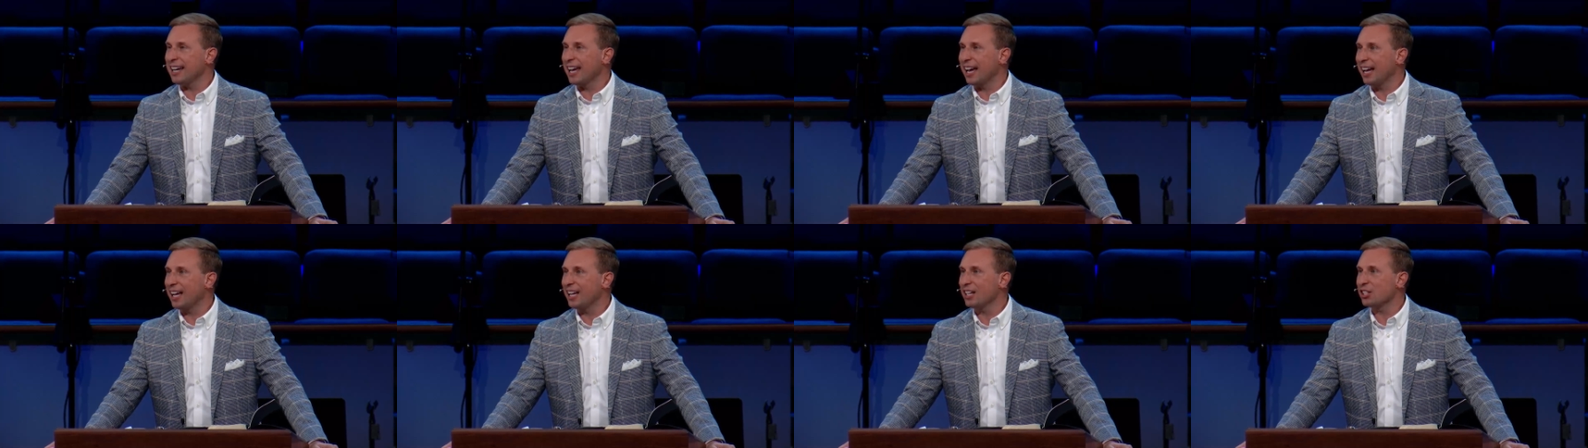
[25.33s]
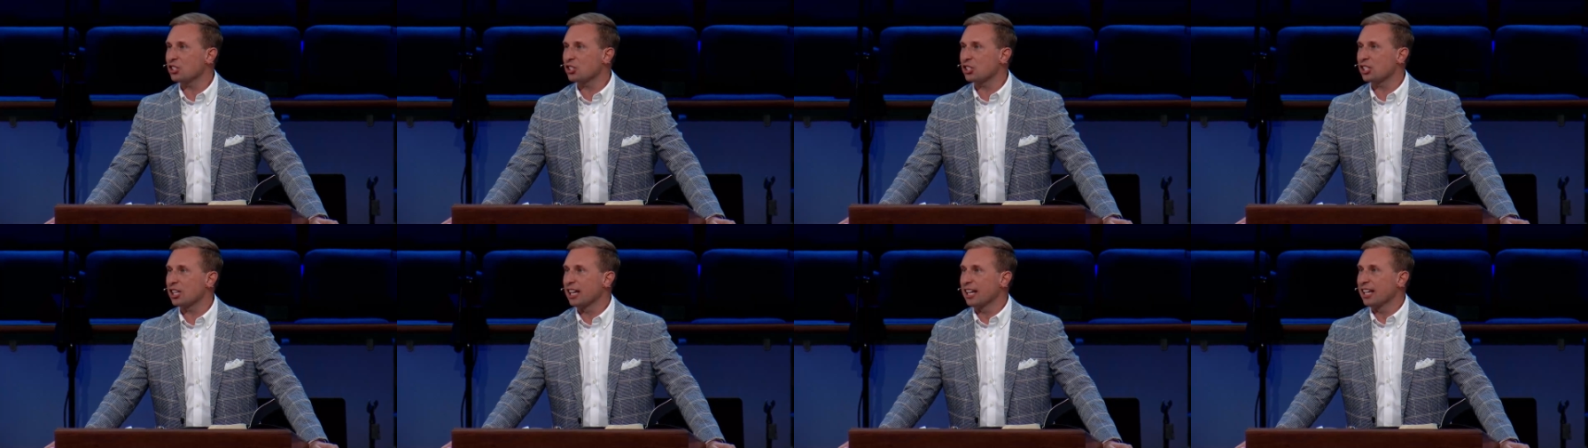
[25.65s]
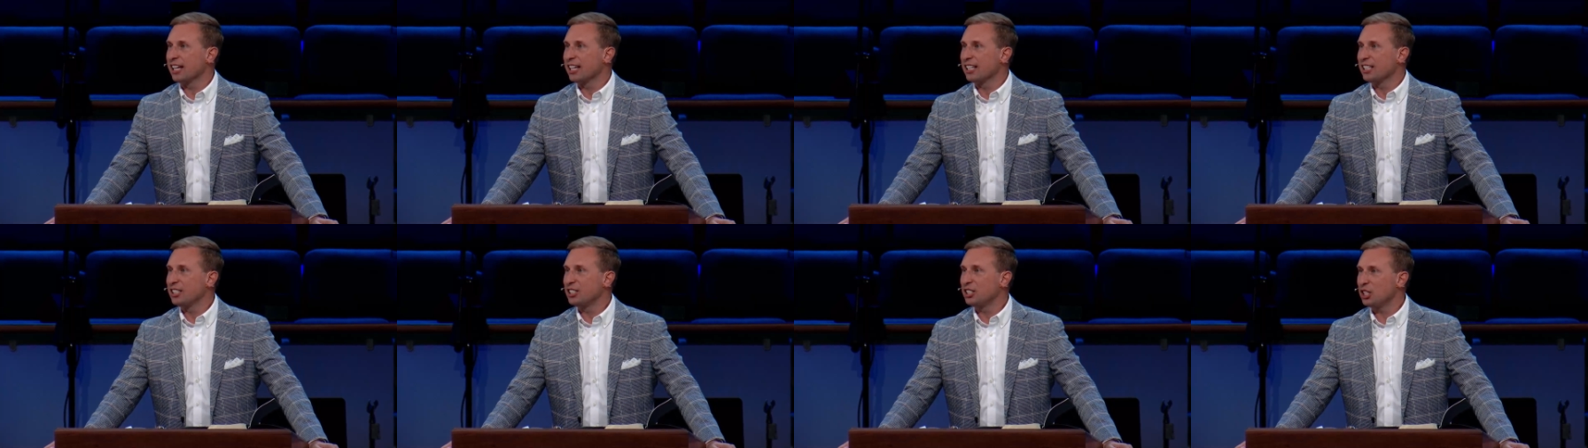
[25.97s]
us
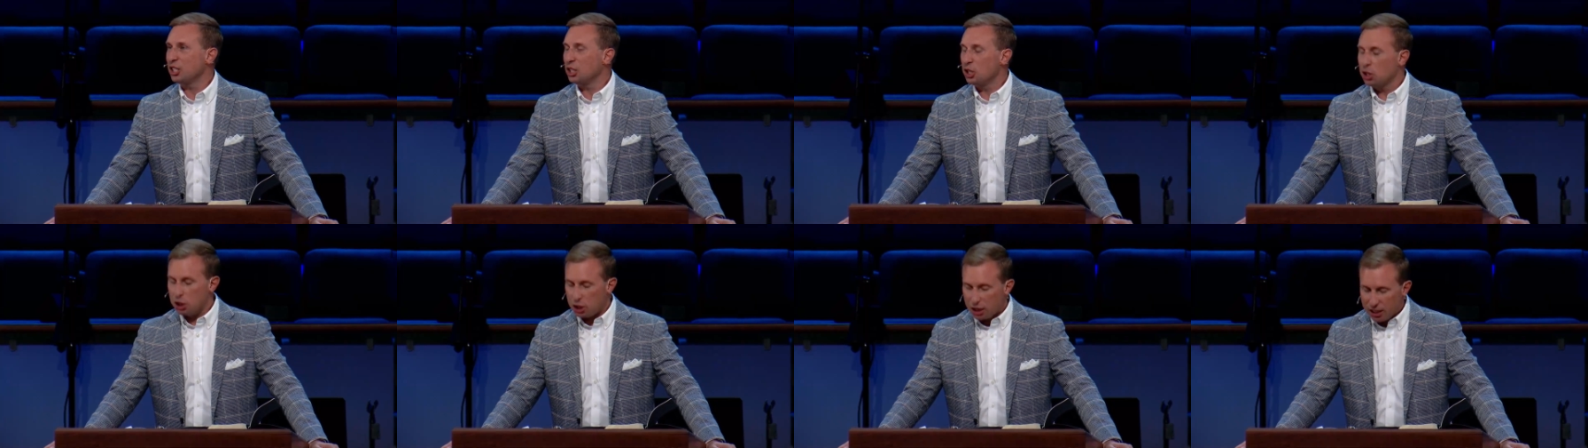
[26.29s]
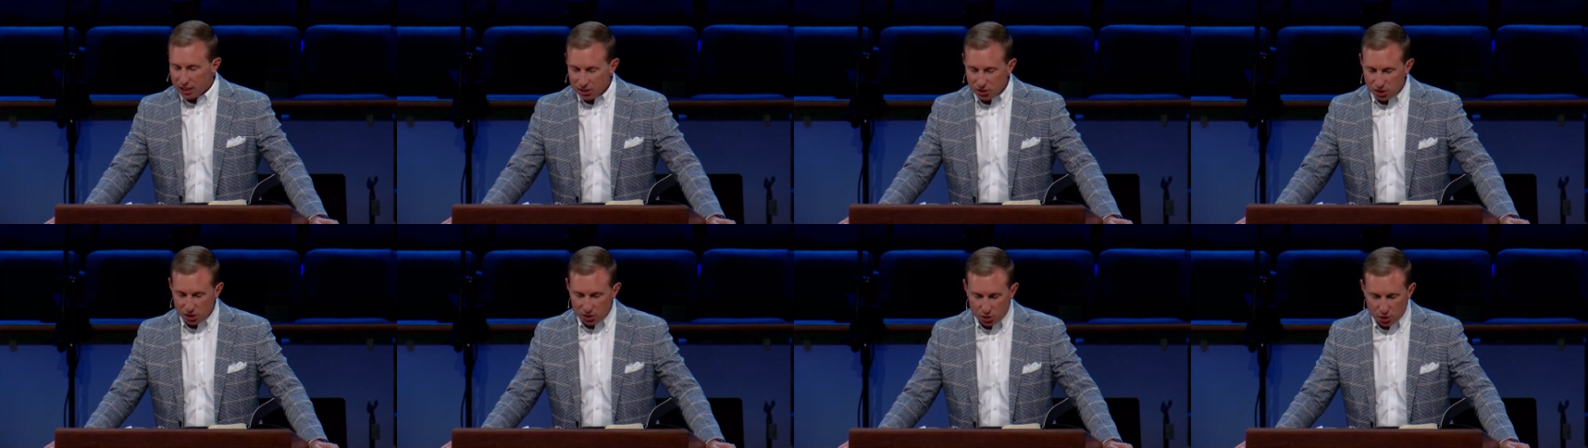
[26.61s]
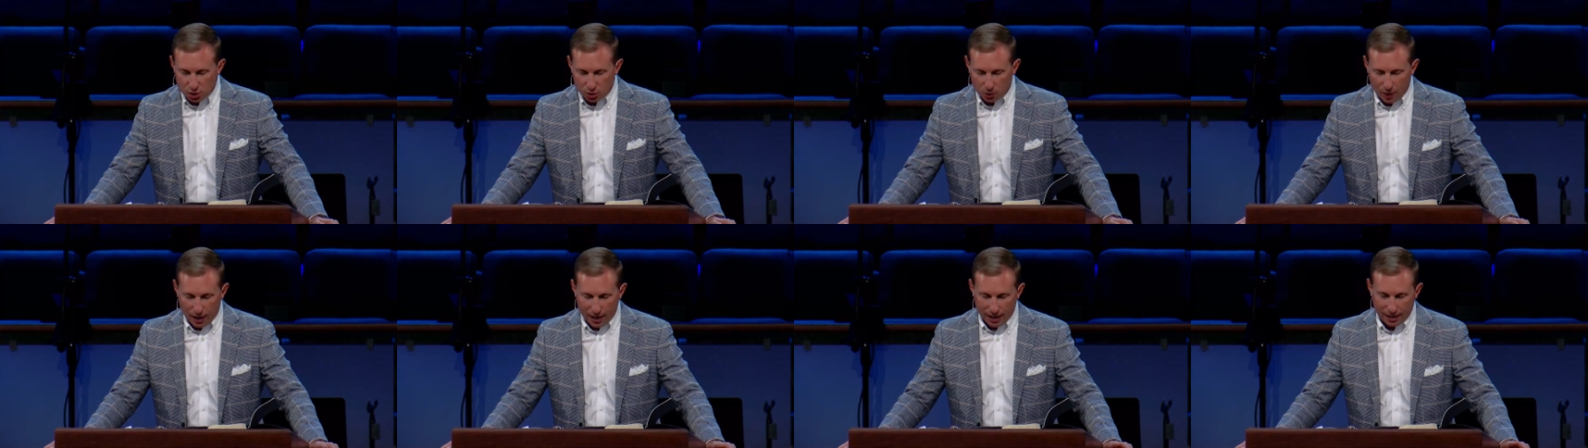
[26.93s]
to Jesus
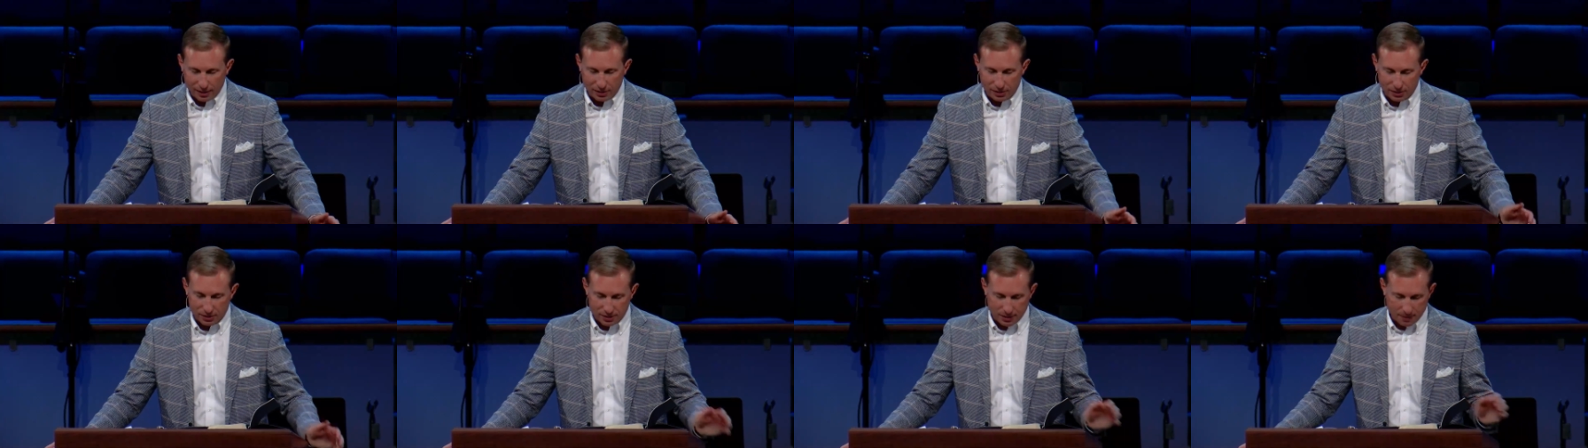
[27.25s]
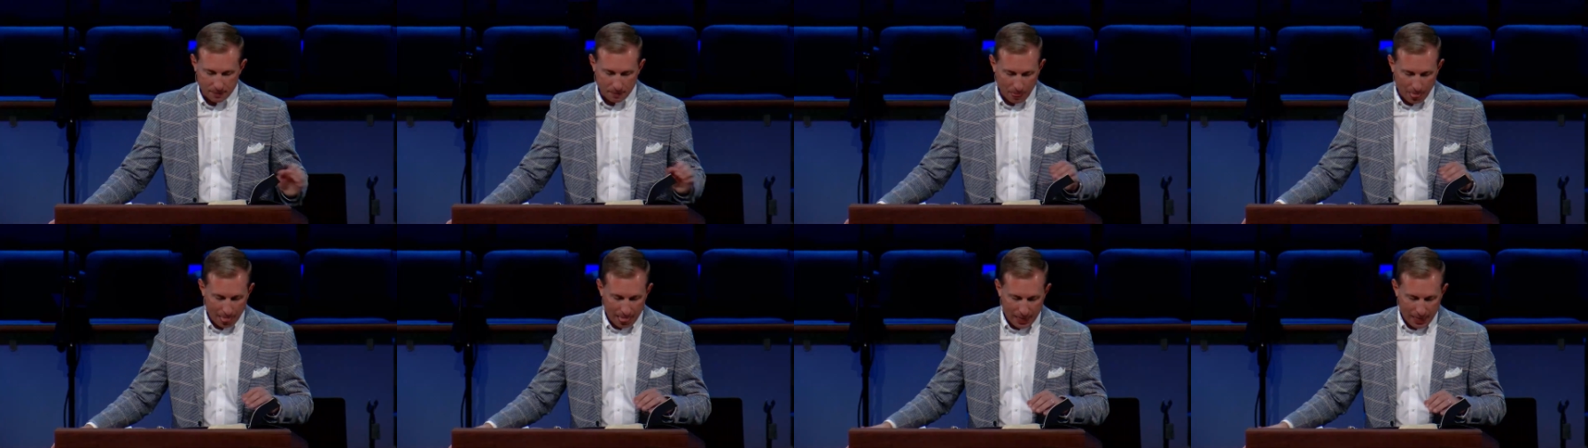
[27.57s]
Christ.